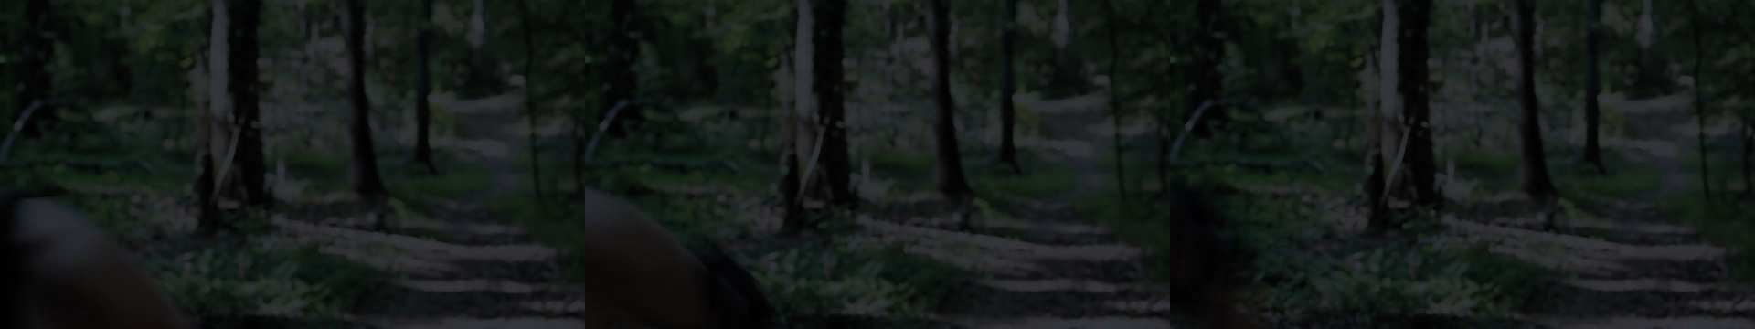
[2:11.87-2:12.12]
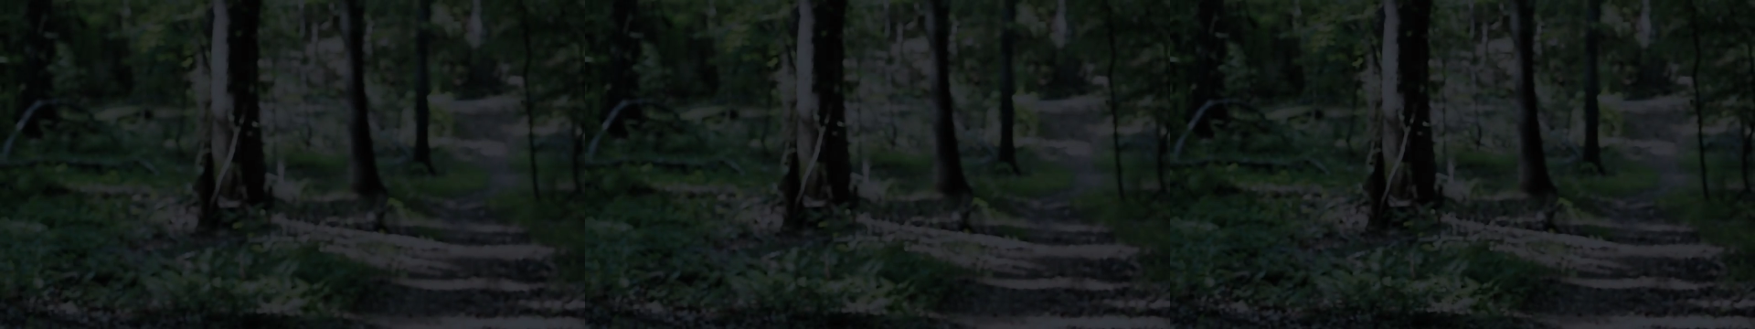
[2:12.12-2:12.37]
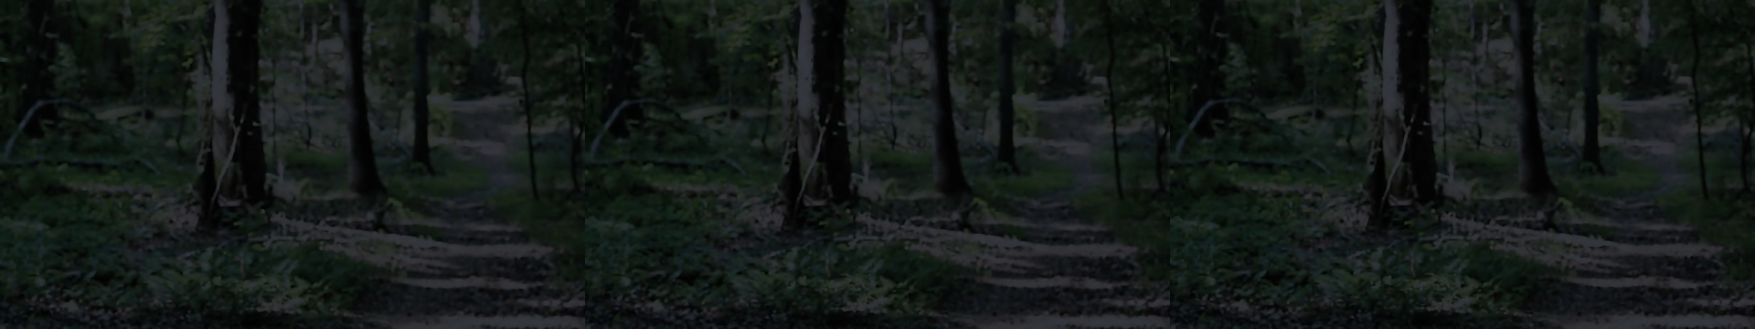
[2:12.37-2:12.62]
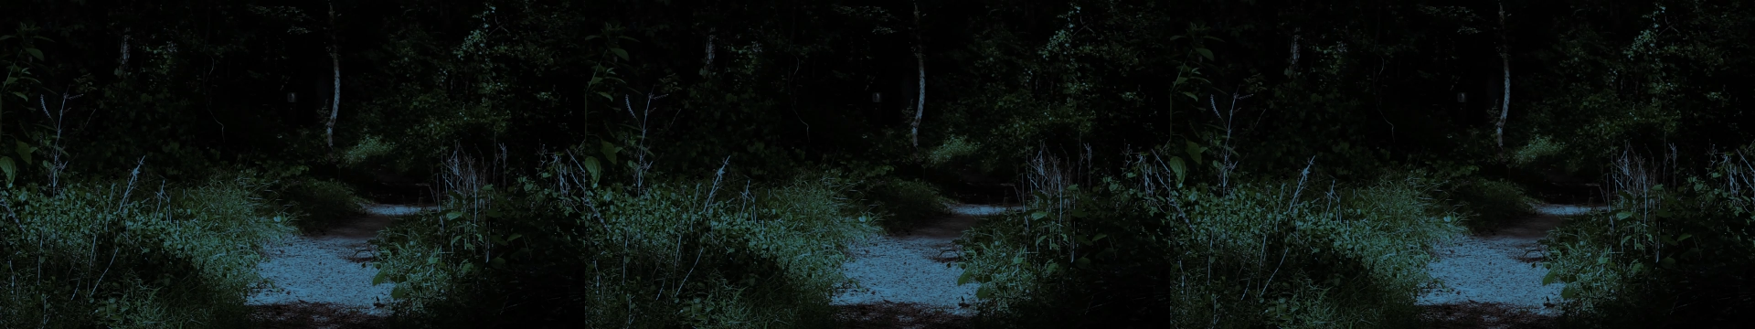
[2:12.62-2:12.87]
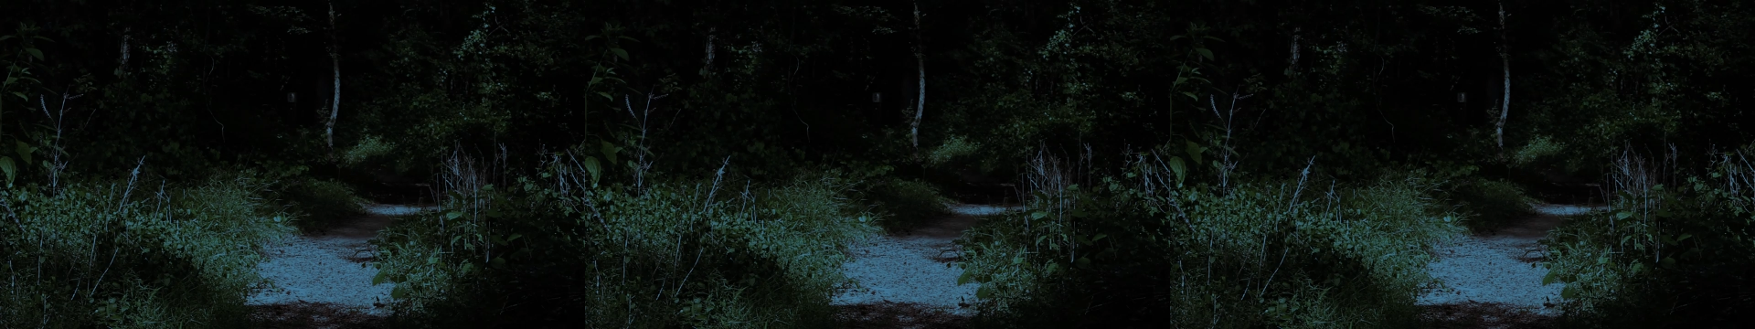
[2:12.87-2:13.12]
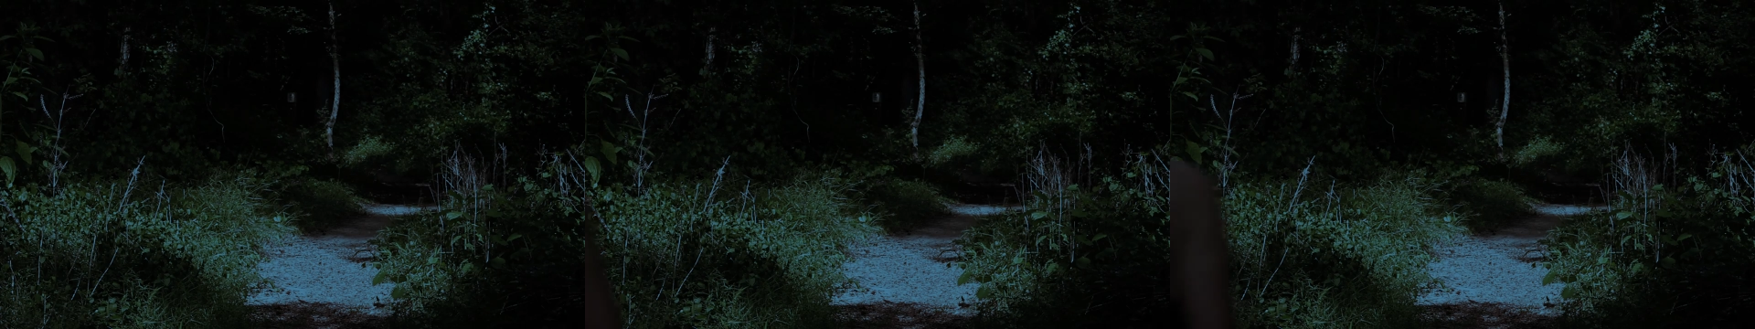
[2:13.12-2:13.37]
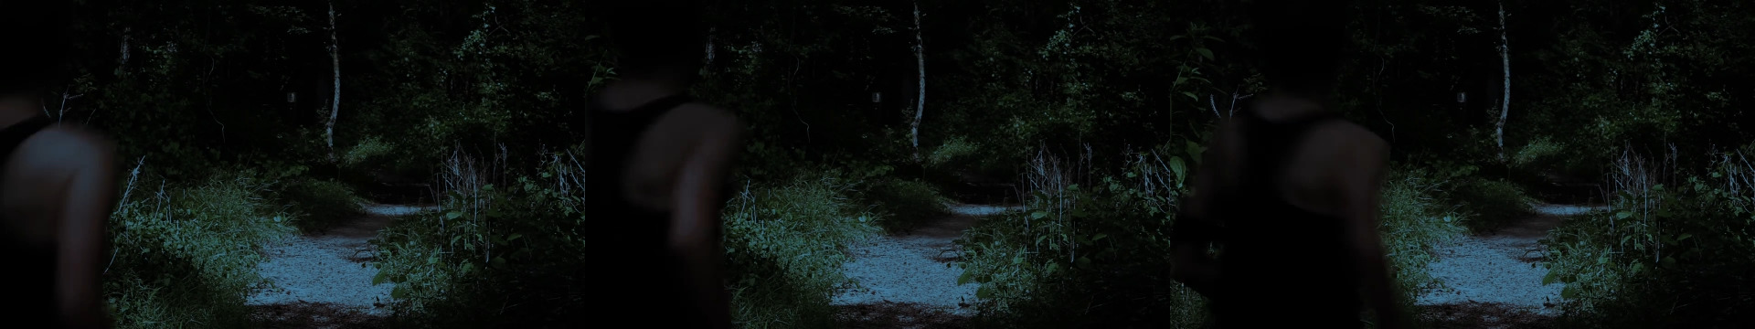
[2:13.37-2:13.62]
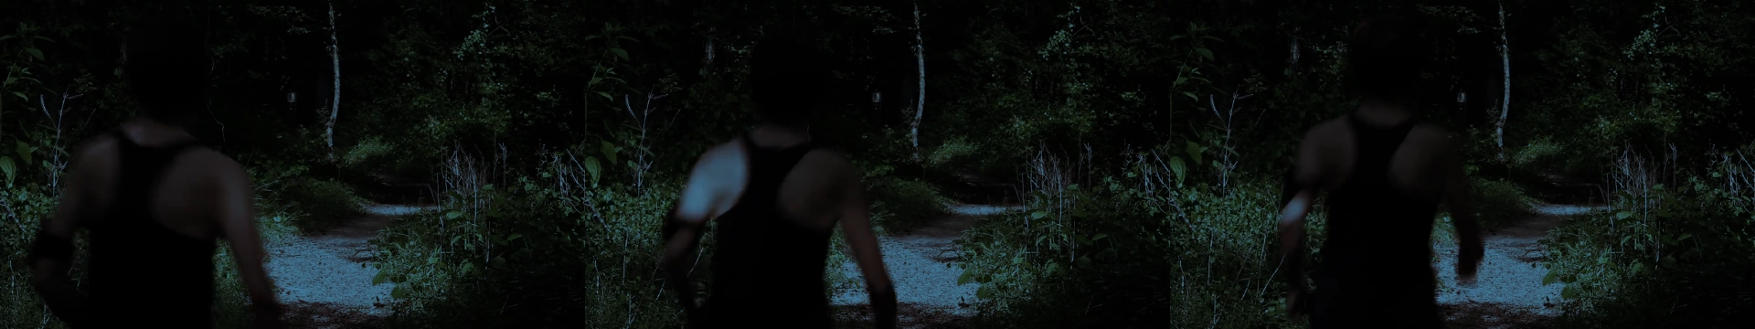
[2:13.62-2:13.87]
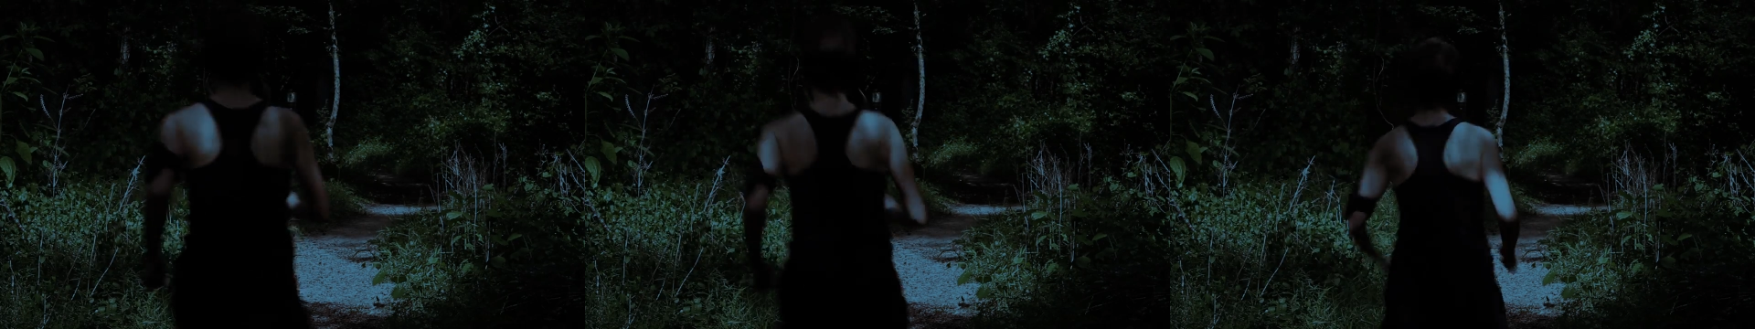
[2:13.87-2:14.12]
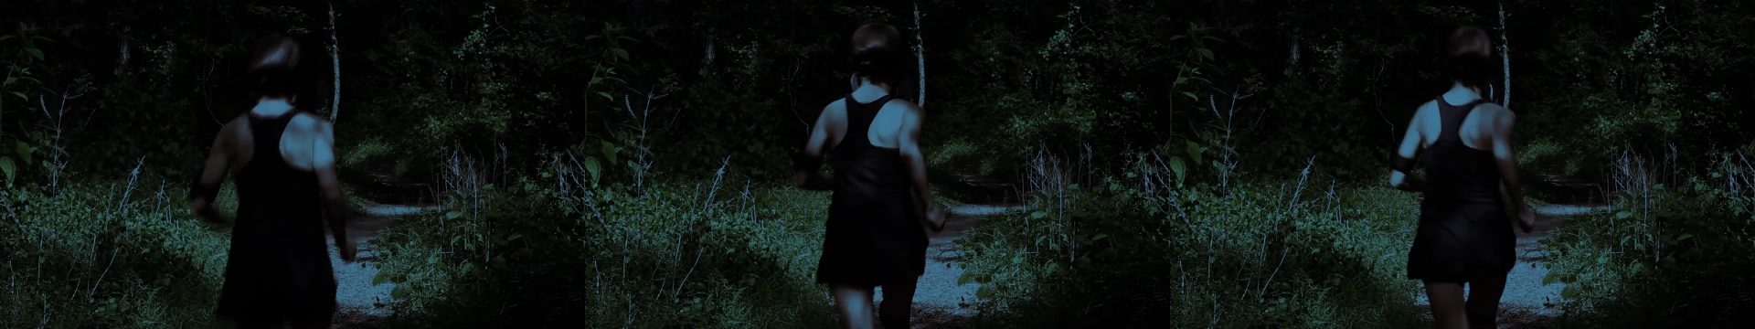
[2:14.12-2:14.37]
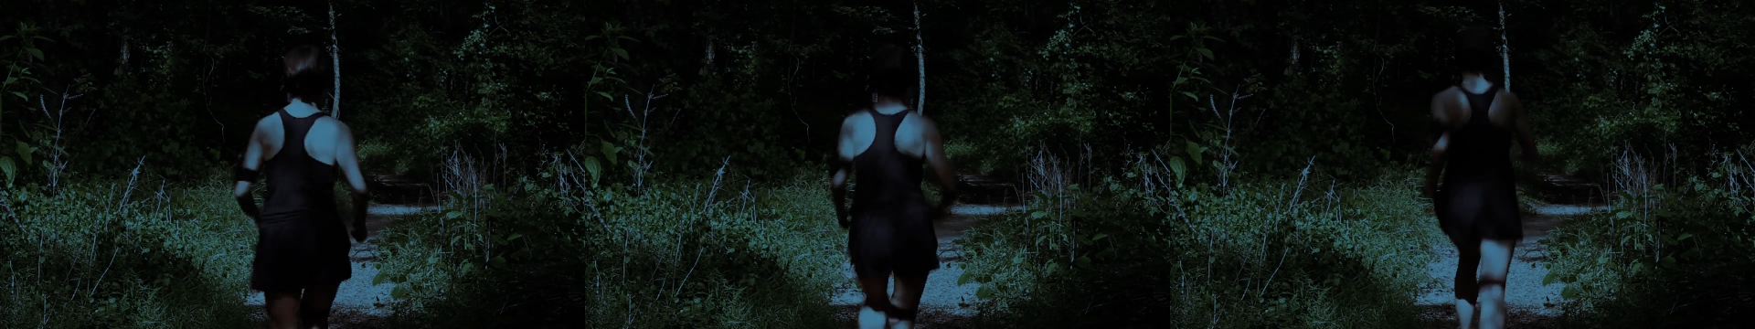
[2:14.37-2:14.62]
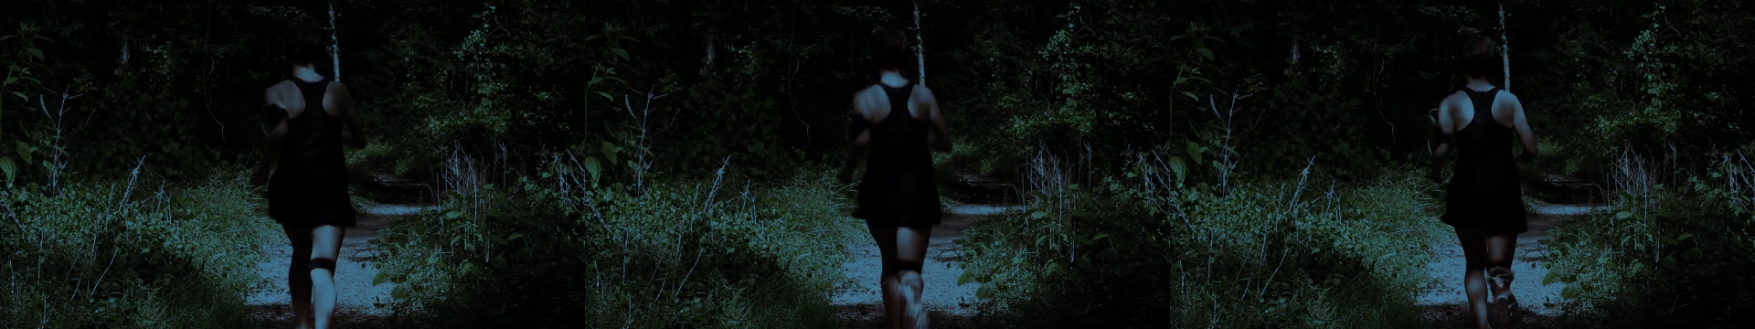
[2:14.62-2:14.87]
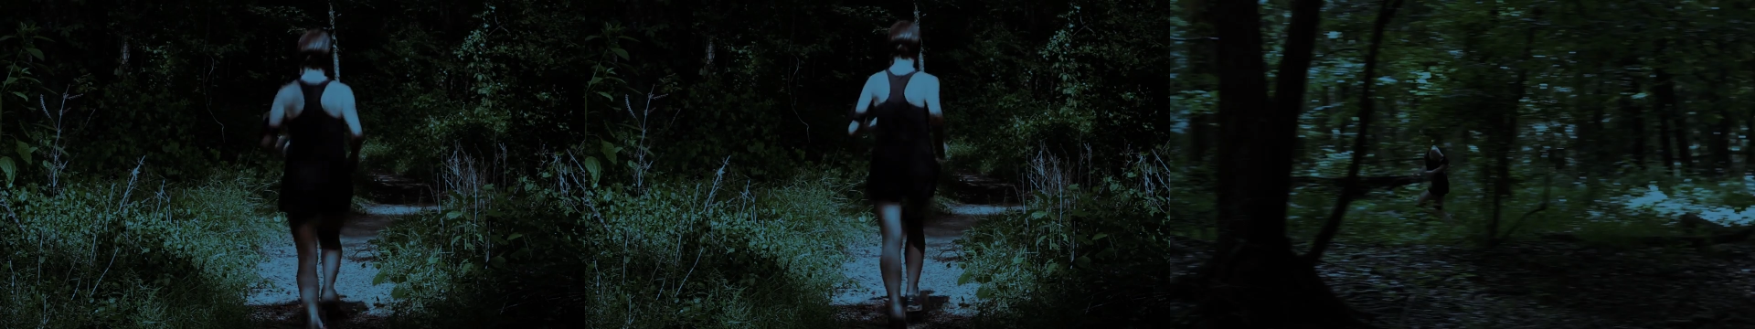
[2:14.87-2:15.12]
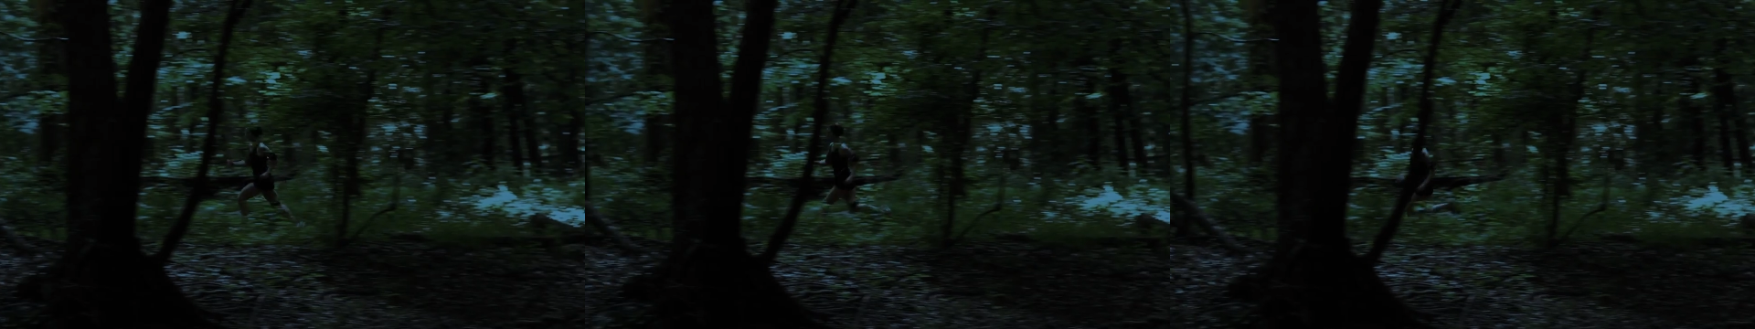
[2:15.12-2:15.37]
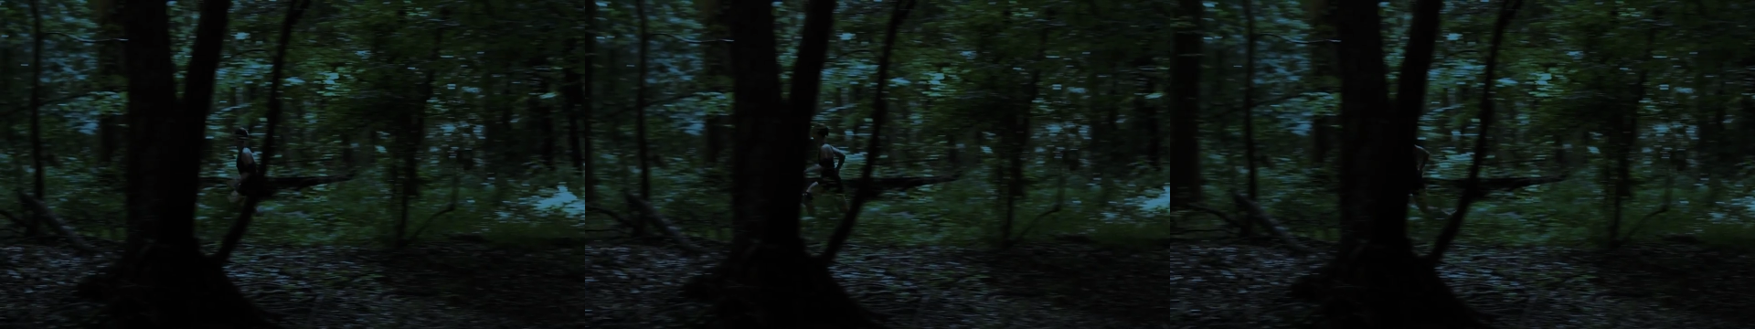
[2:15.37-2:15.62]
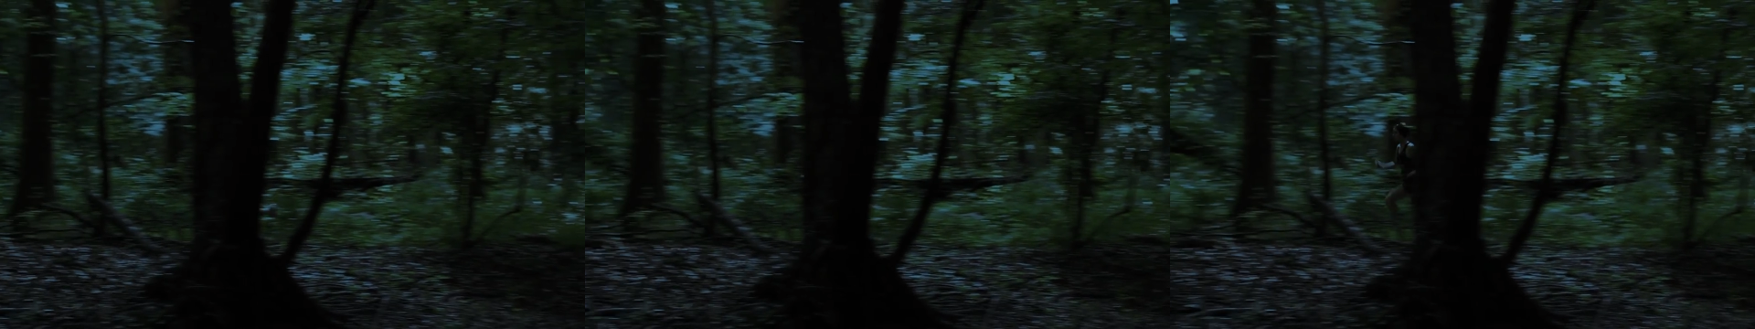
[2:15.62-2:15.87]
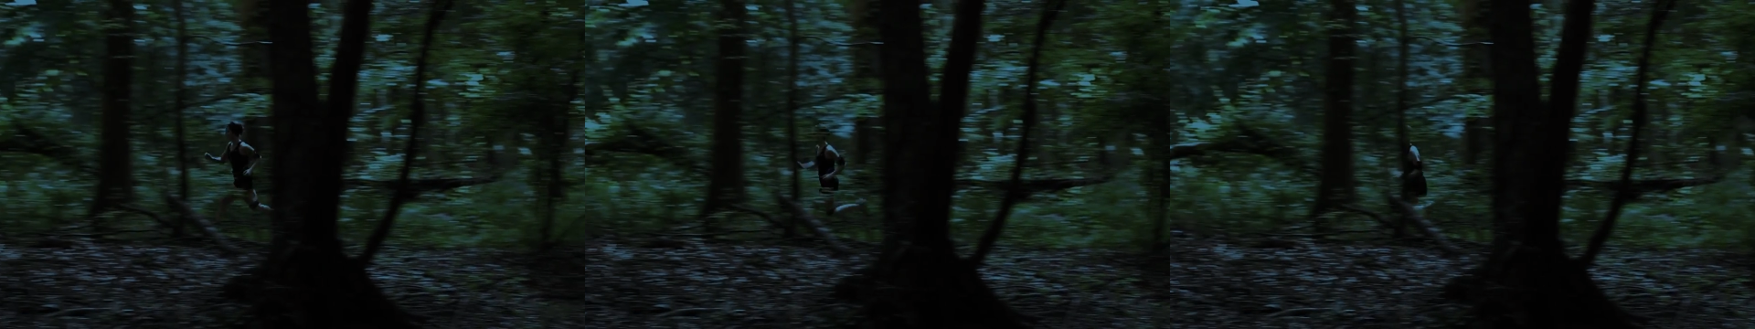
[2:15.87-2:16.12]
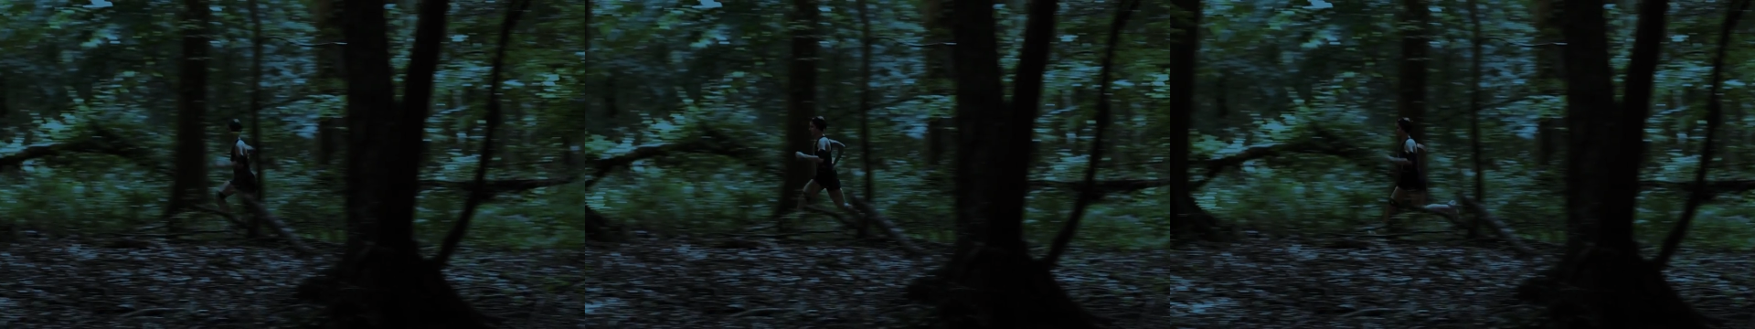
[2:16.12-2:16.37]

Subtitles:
(no speaker visible)